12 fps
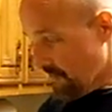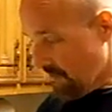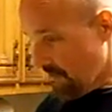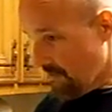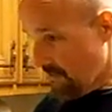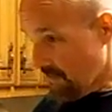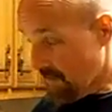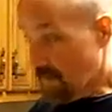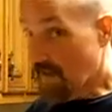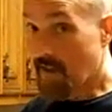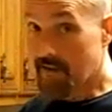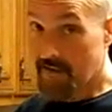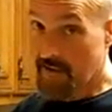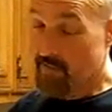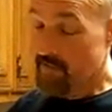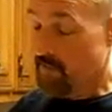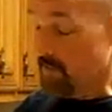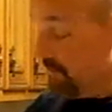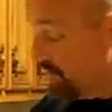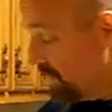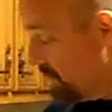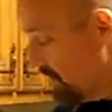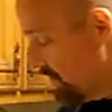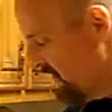is 9 tablespoons.
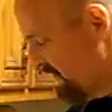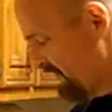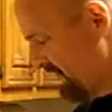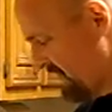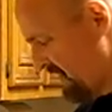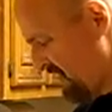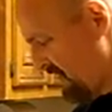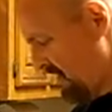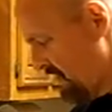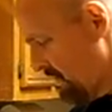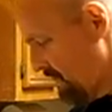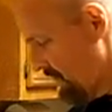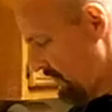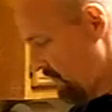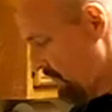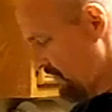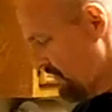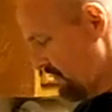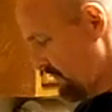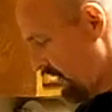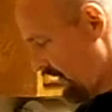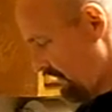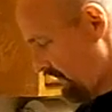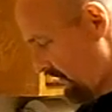But we're going to do
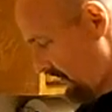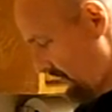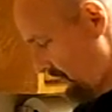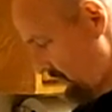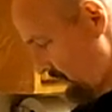half of that,